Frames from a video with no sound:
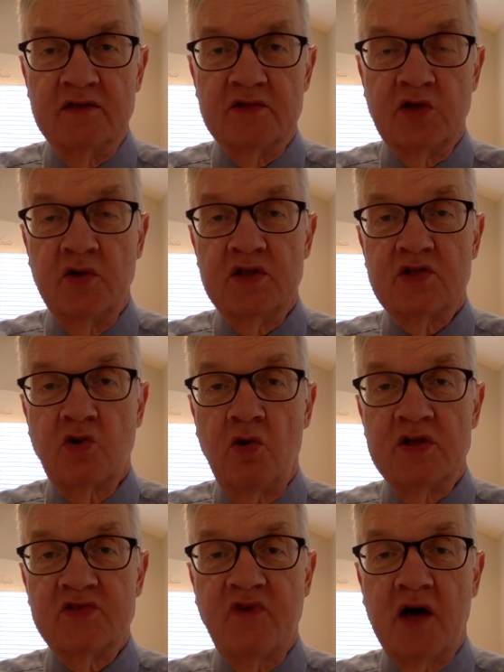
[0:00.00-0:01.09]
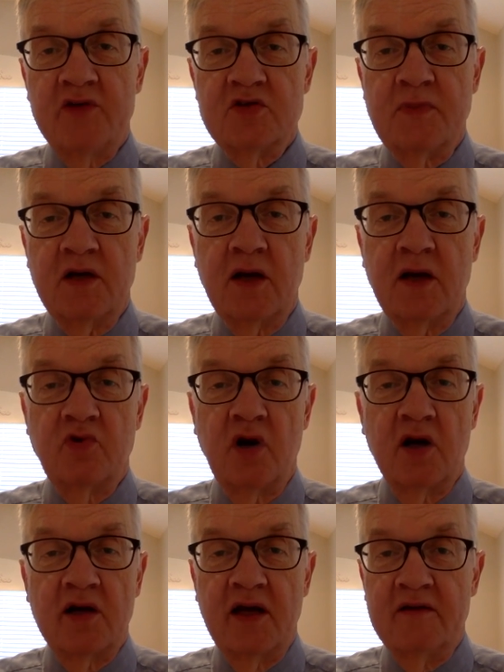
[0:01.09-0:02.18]
So he stole his father's pickup
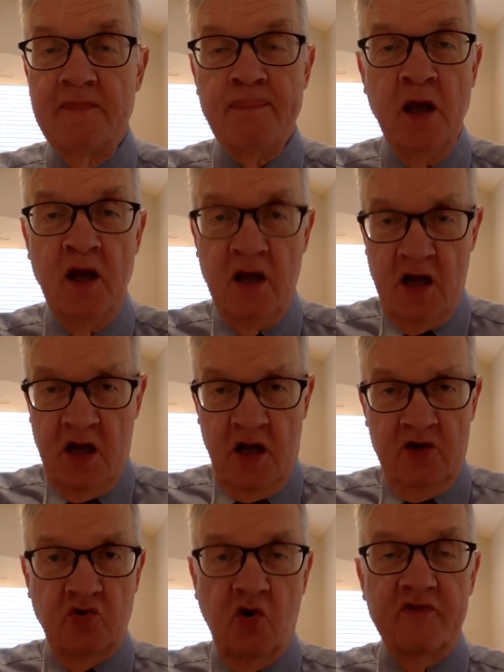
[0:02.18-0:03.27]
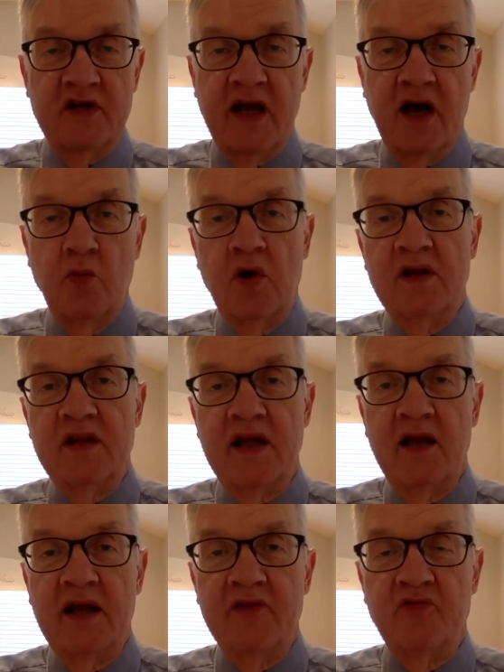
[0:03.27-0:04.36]
truck and drove it down one of the
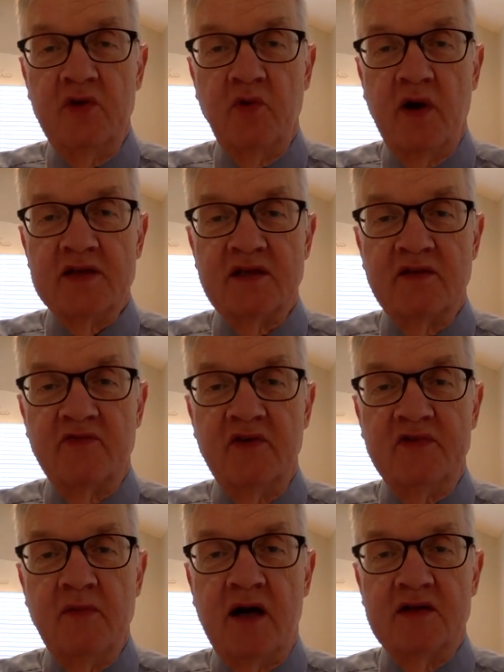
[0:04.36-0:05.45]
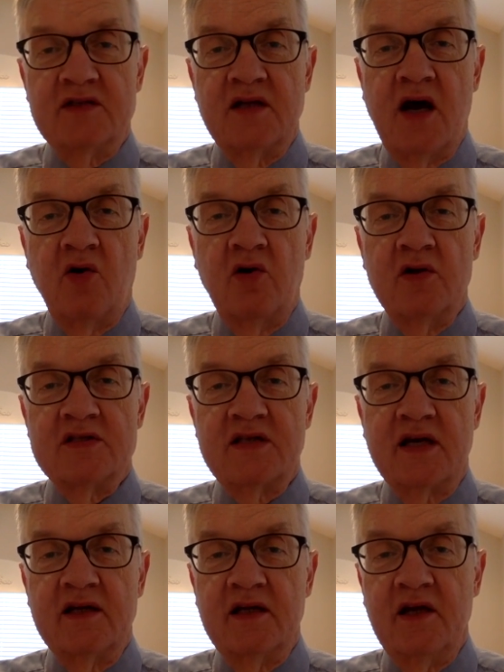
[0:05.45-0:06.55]
LA freeways at 50 miles an hour in
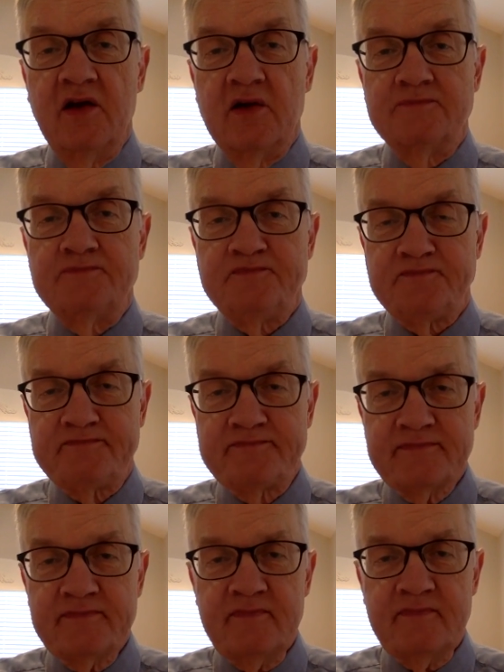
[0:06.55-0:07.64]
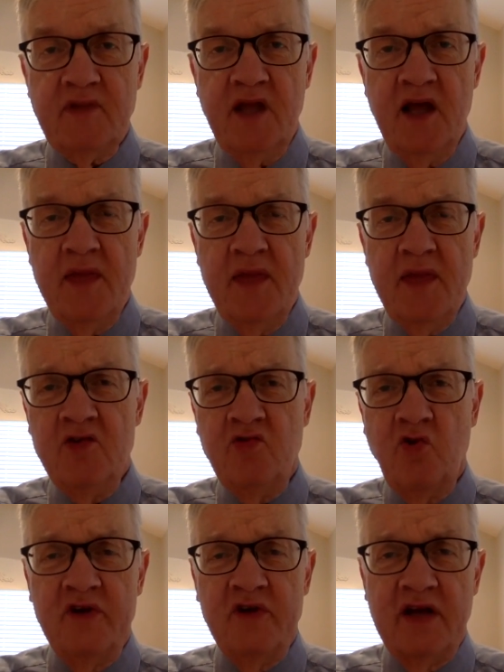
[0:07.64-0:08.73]
second gear, and then
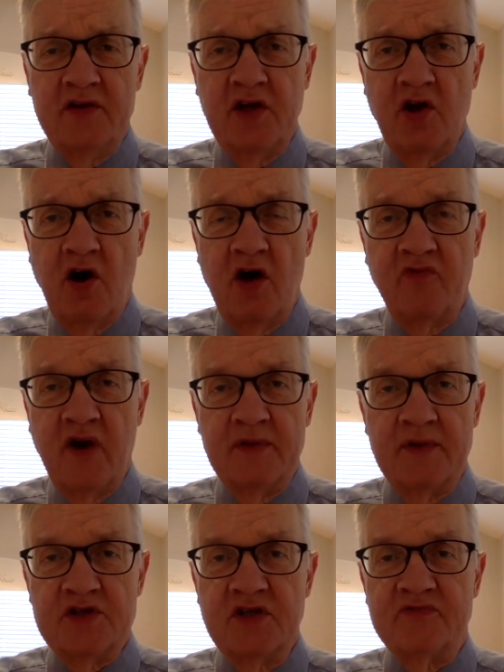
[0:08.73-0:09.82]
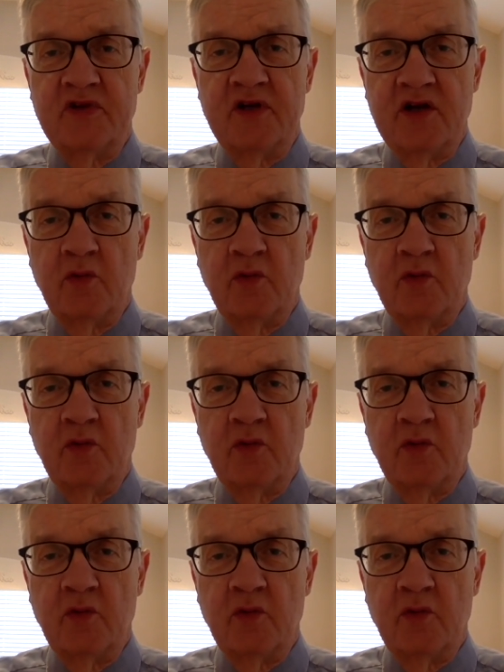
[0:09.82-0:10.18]
drove it down the off ramp and shifted into